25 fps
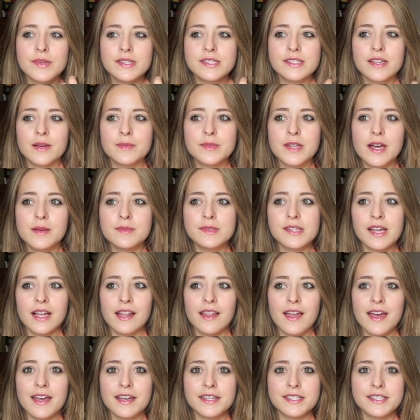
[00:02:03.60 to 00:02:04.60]
Sometimes
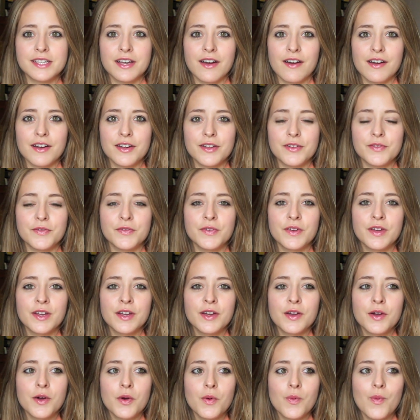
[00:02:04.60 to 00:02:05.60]
I like to kind of
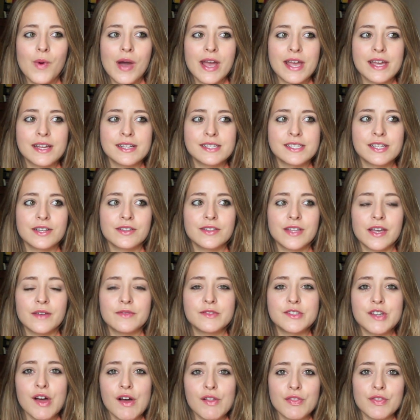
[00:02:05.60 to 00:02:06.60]
wait until
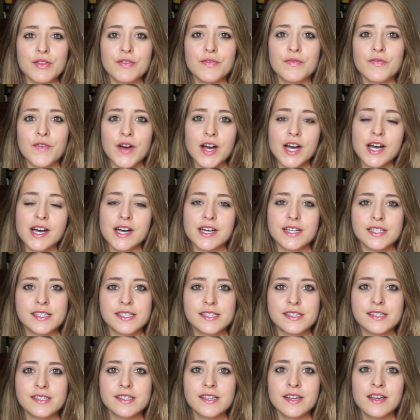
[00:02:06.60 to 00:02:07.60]
they've done the
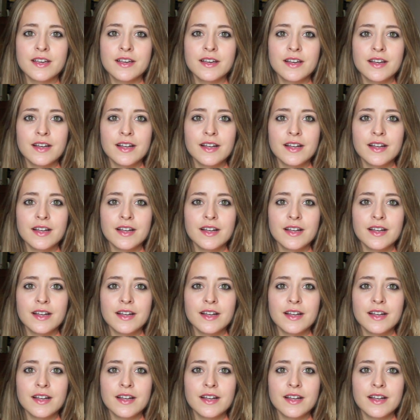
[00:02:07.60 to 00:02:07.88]
first